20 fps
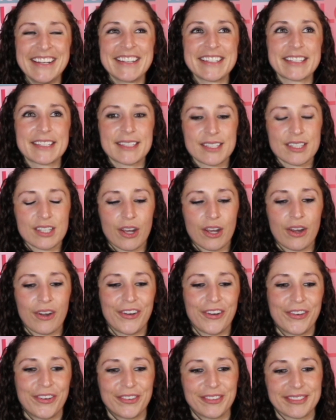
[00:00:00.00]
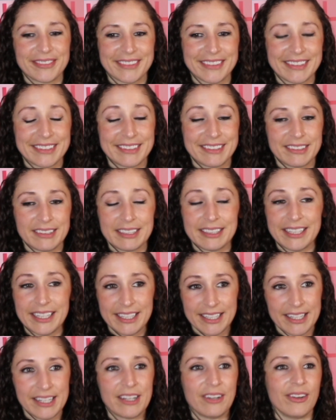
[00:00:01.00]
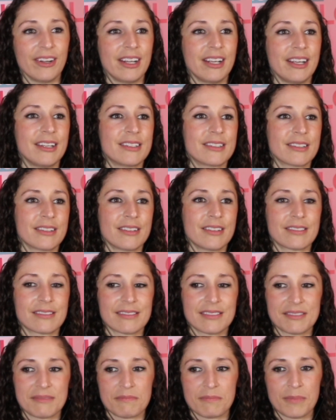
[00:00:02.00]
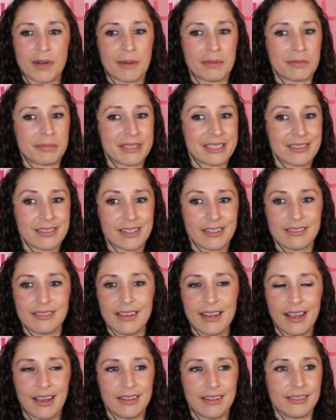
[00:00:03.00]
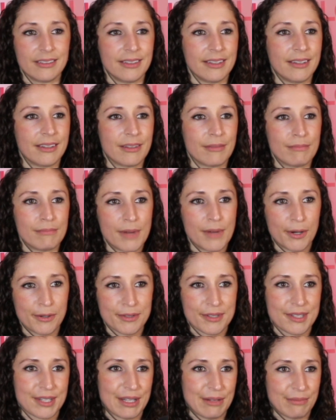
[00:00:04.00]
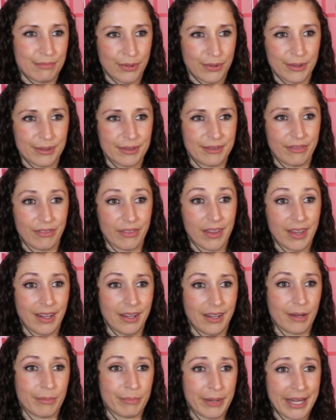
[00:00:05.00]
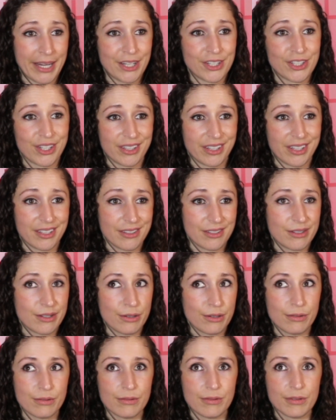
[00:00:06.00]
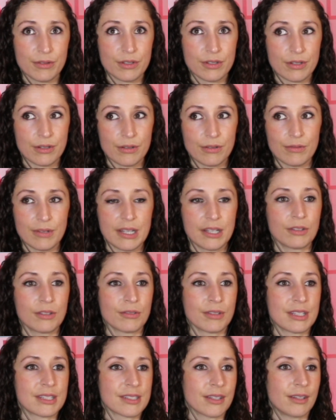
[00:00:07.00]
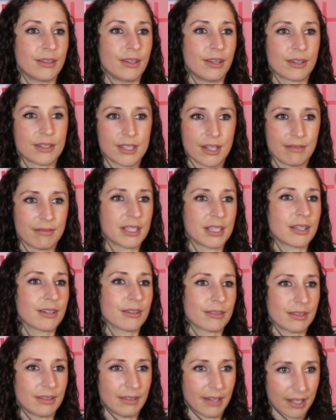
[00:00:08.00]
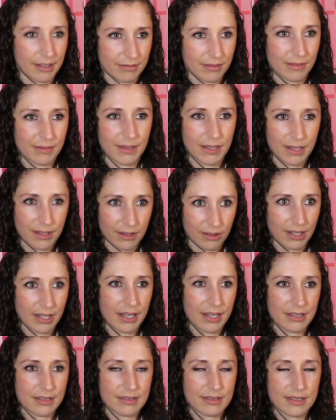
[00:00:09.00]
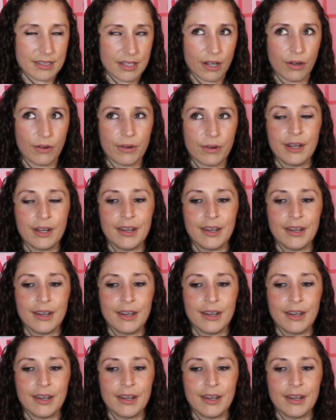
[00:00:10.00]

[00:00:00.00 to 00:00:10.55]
So cleaning hearing aids is probably single-handedly the most important thing a patient can do to increase the longevity or the life of the hearing aid. So